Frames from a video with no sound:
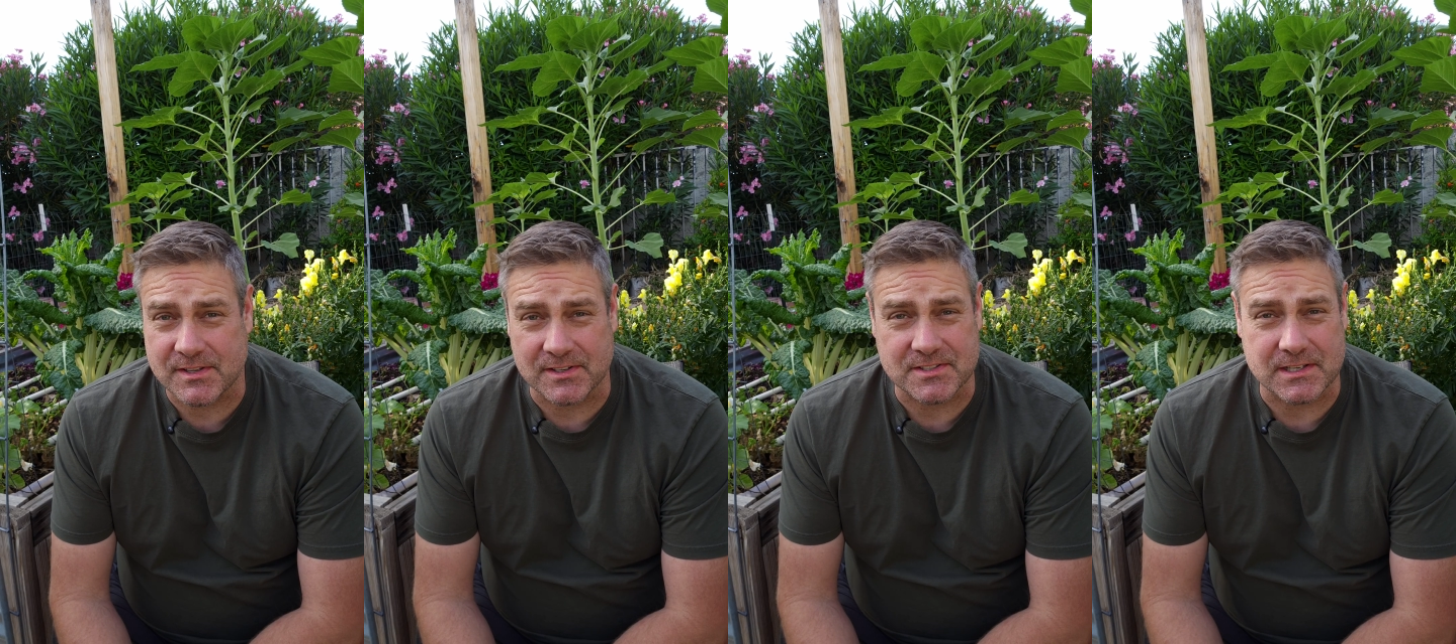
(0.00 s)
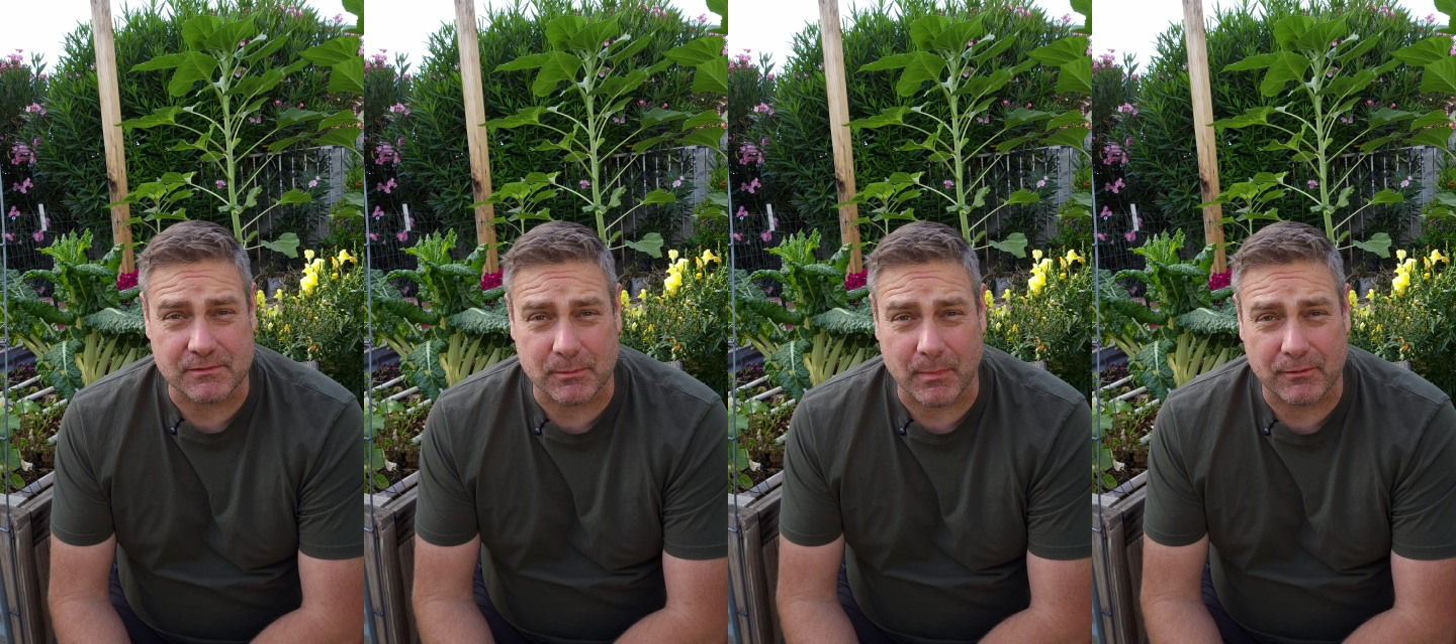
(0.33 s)
and it's
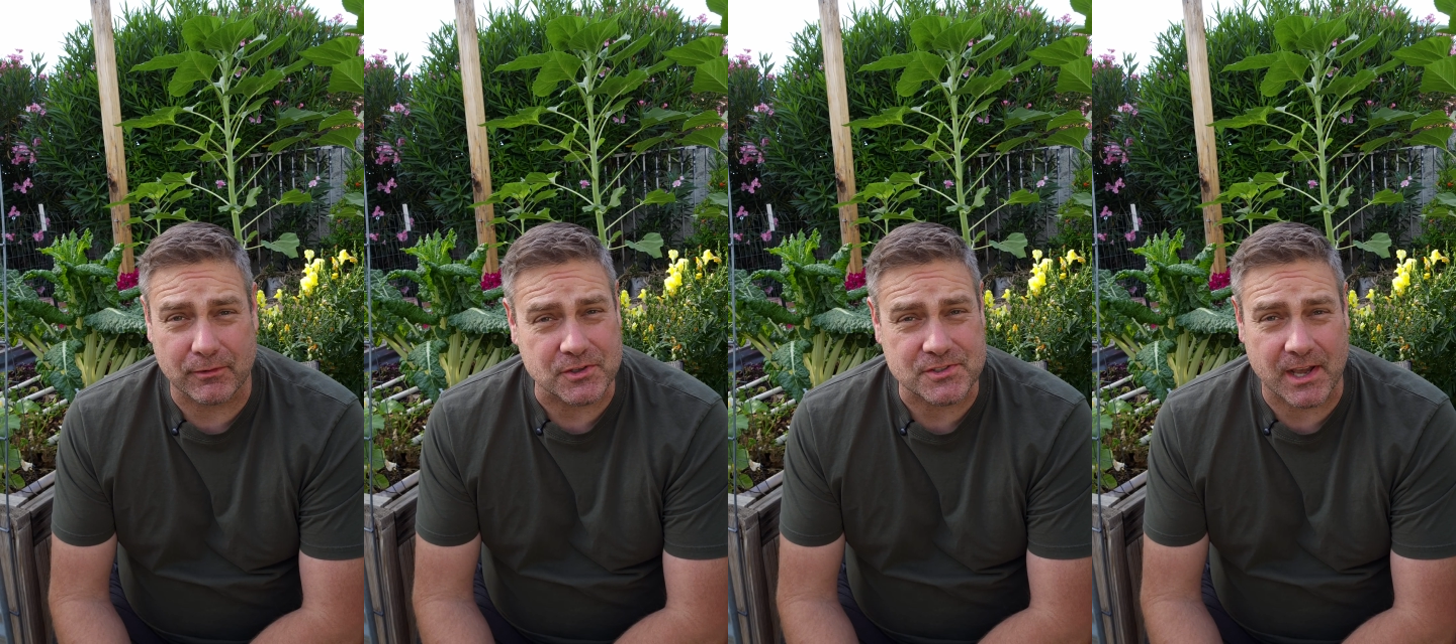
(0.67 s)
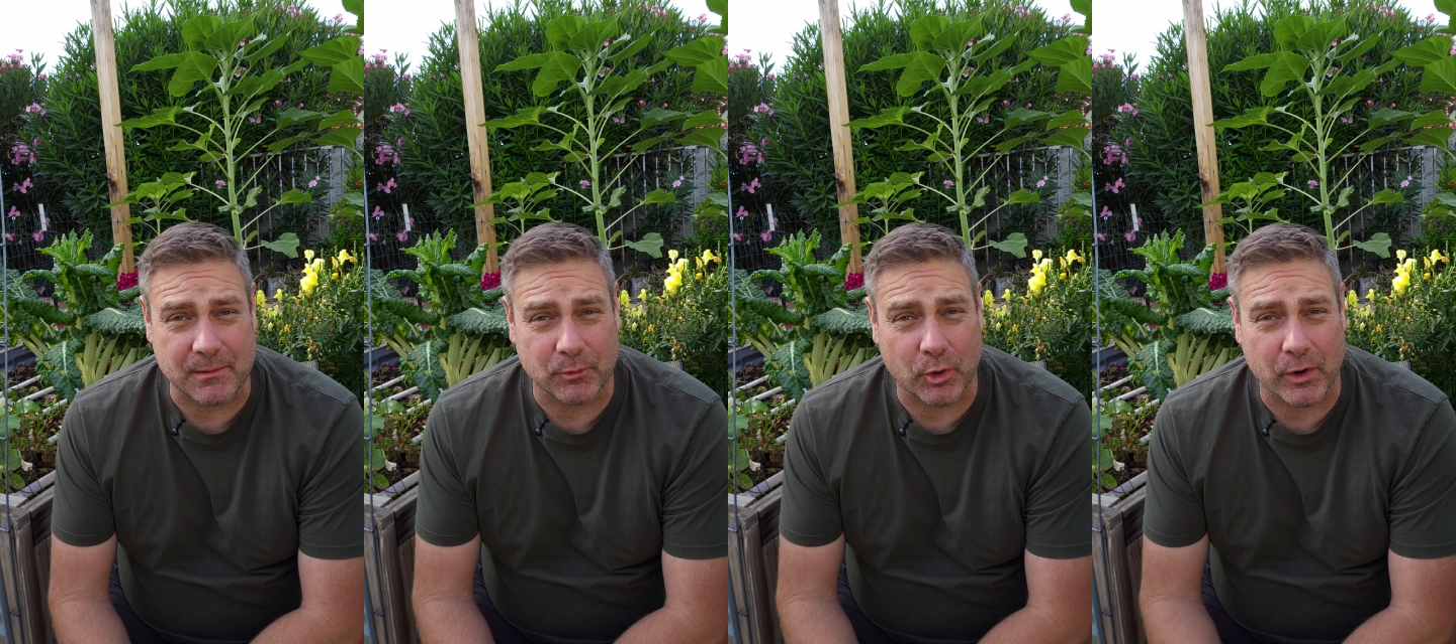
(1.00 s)
even my first
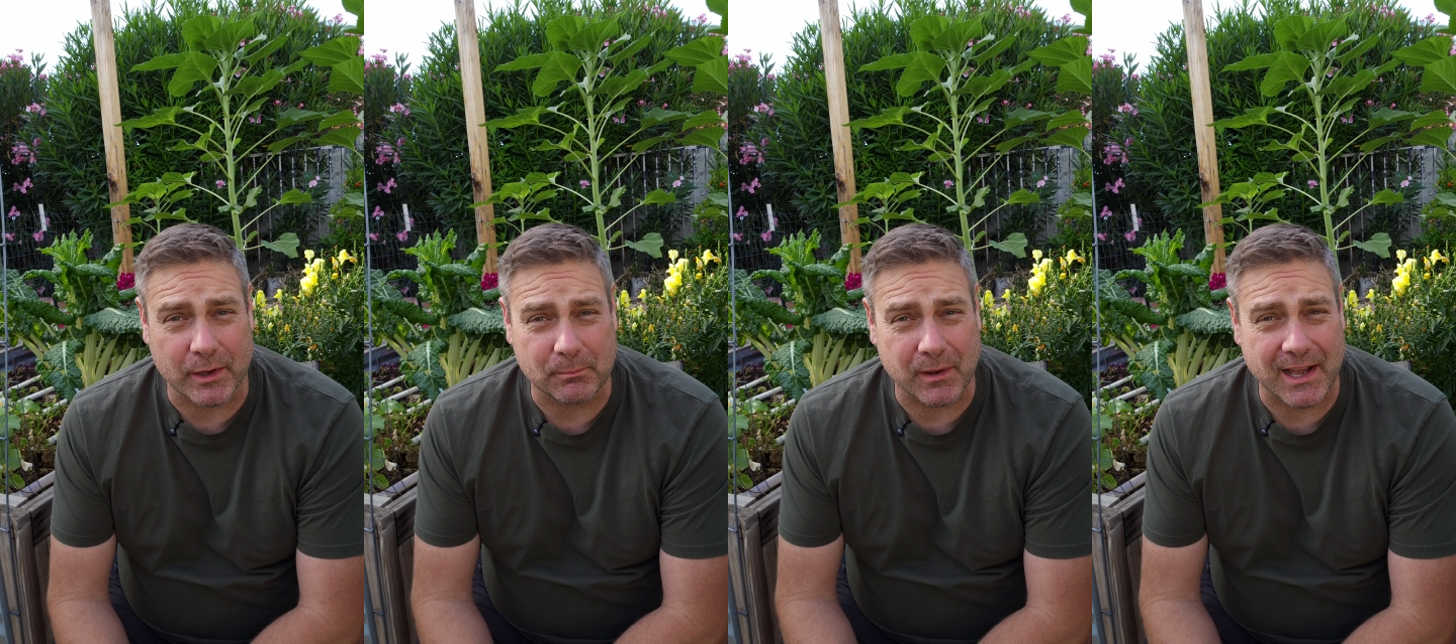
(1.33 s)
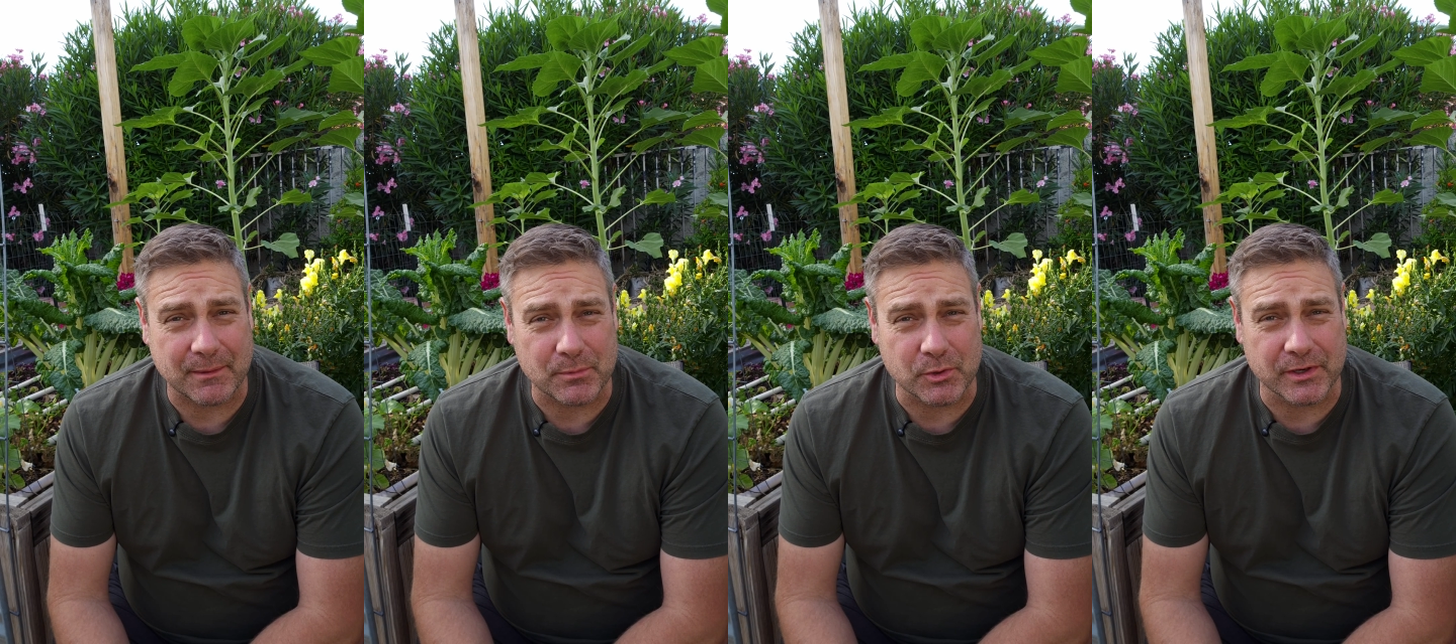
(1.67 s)
time growing
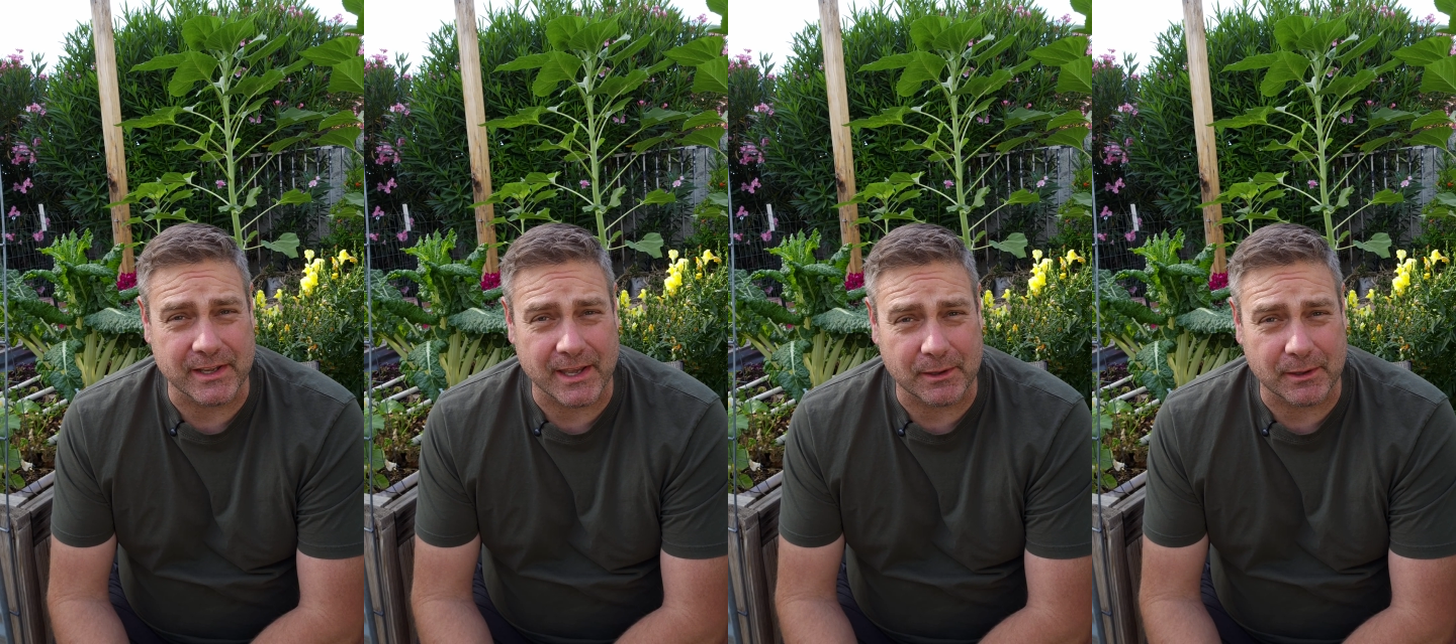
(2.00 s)
black beauty